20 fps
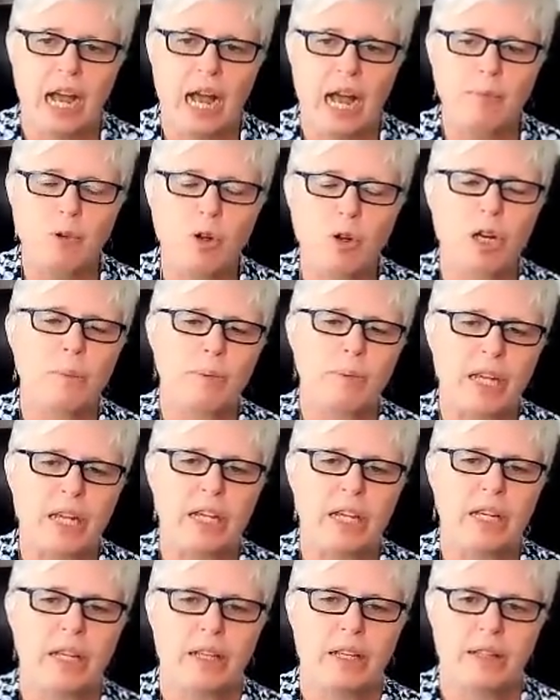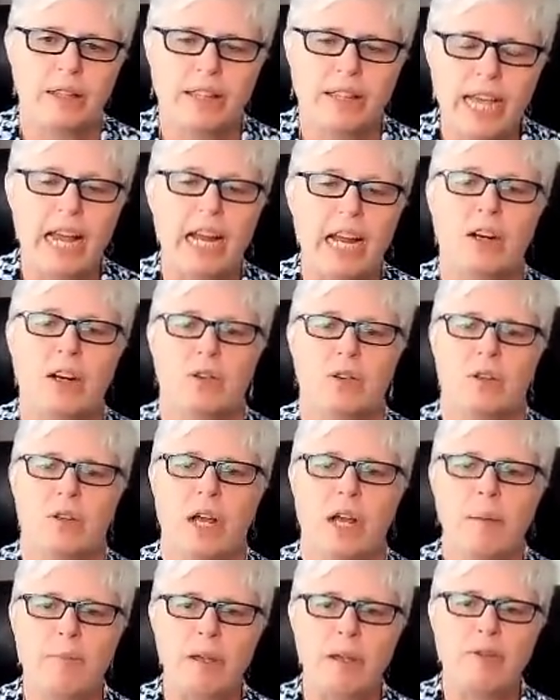i'm going to be there
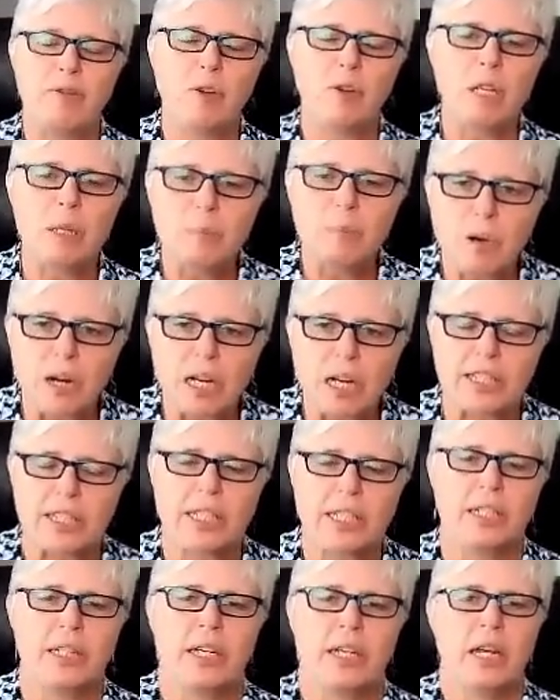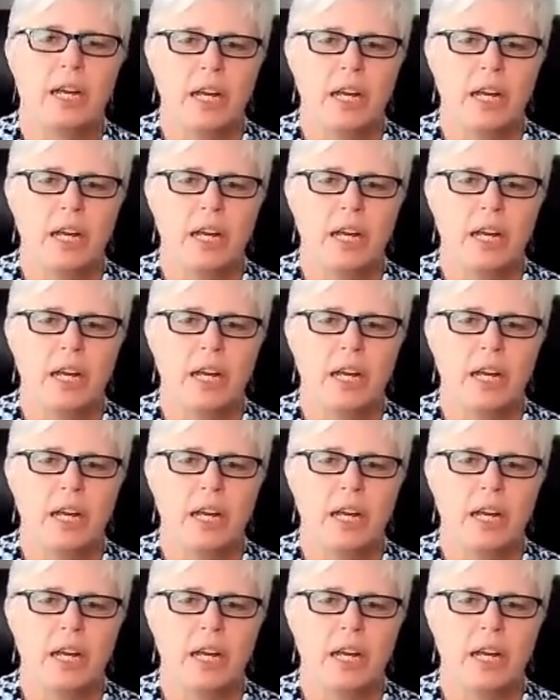and be fully present